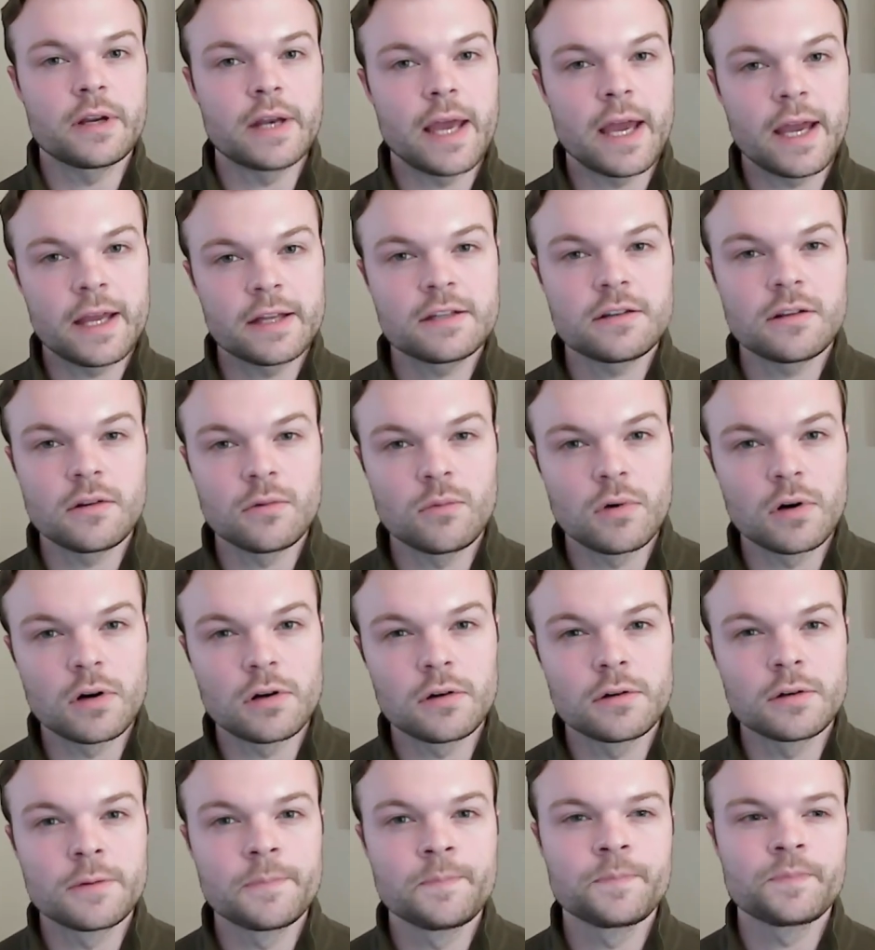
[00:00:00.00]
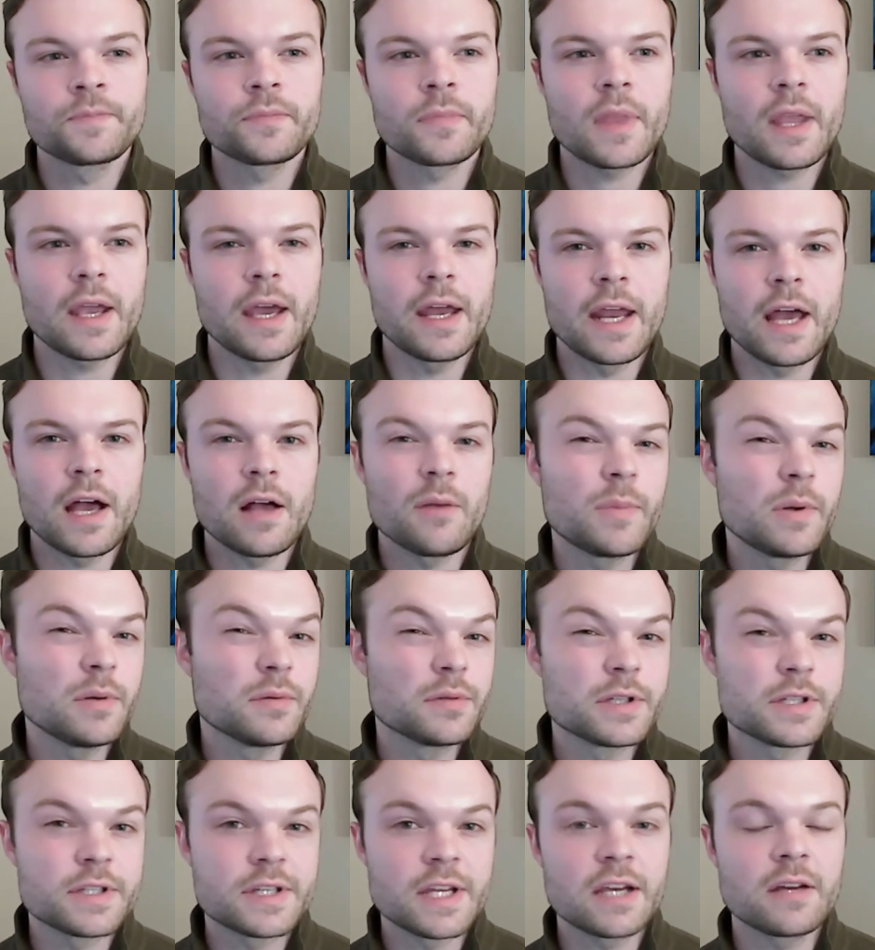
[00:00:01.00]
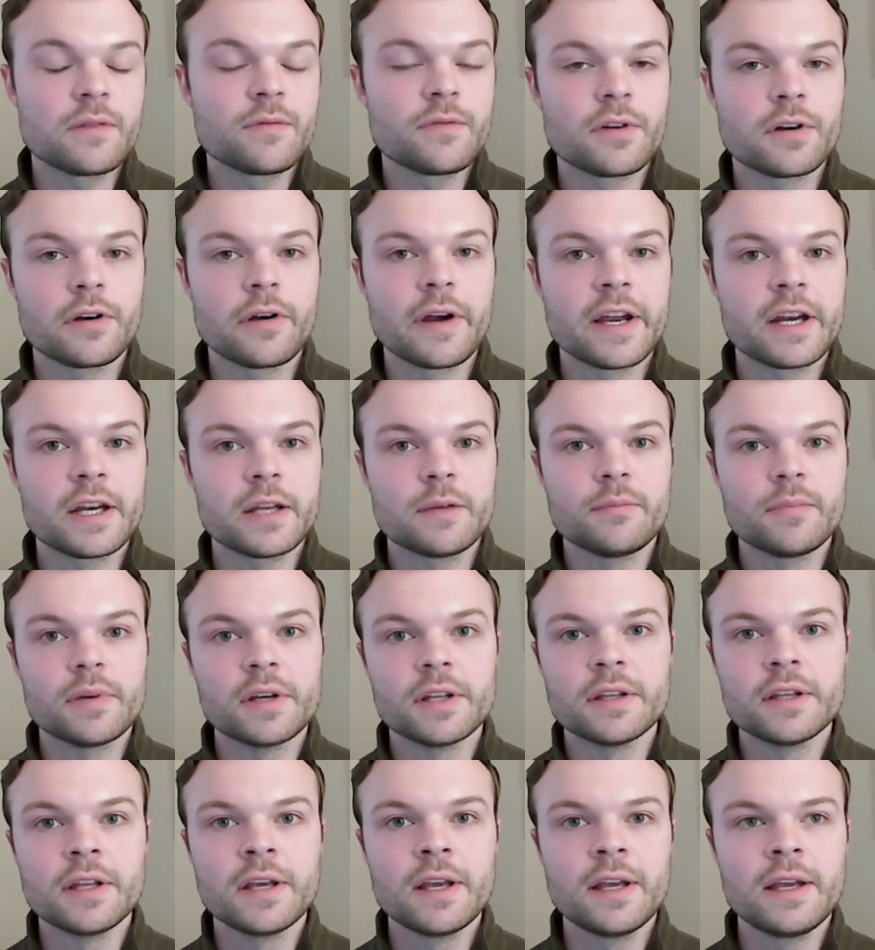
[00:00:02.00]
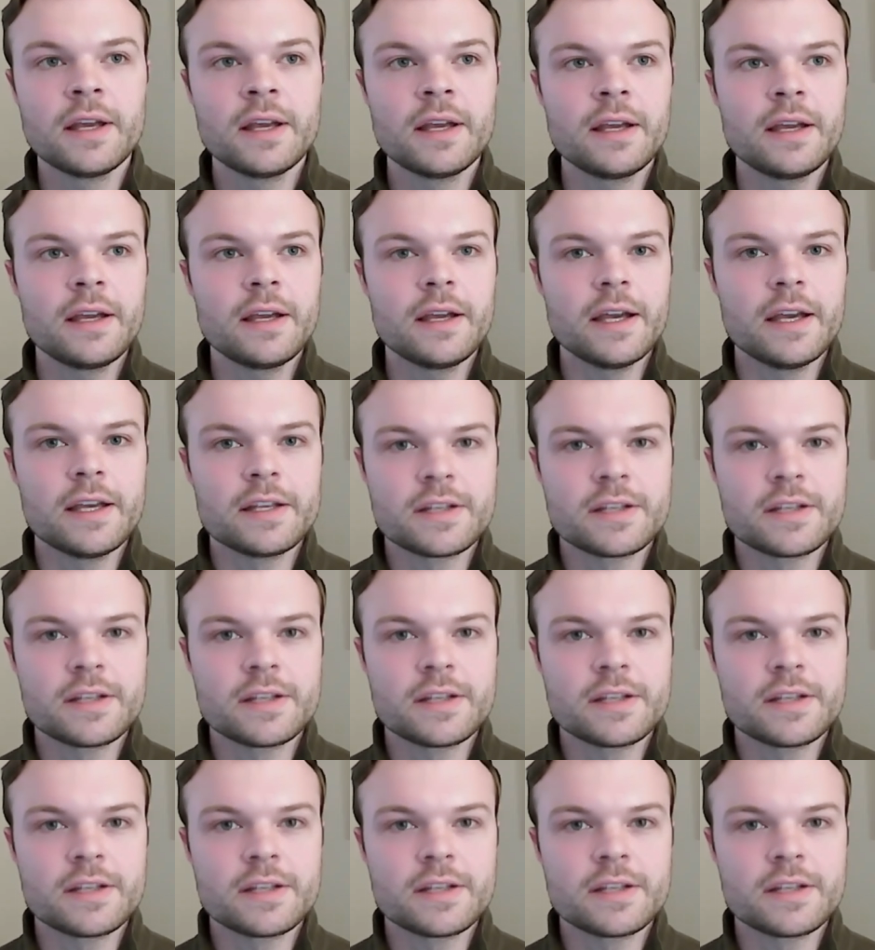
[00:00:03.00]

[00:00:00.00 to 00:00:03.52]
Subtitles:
add to the world, and how people just take them for granted, but it's